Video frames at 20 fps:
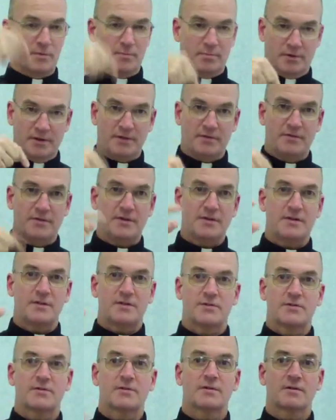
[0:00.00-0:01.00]
Believe
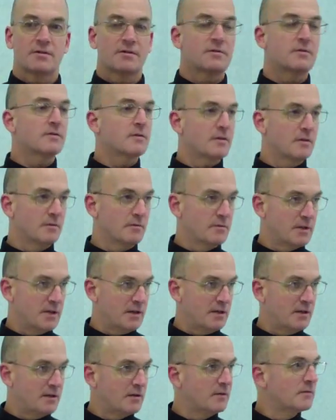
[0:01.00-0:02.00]
this, or you're going to
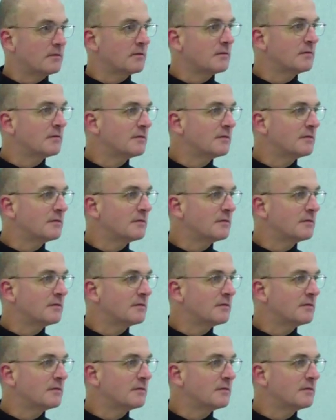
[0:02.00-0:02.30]
hell.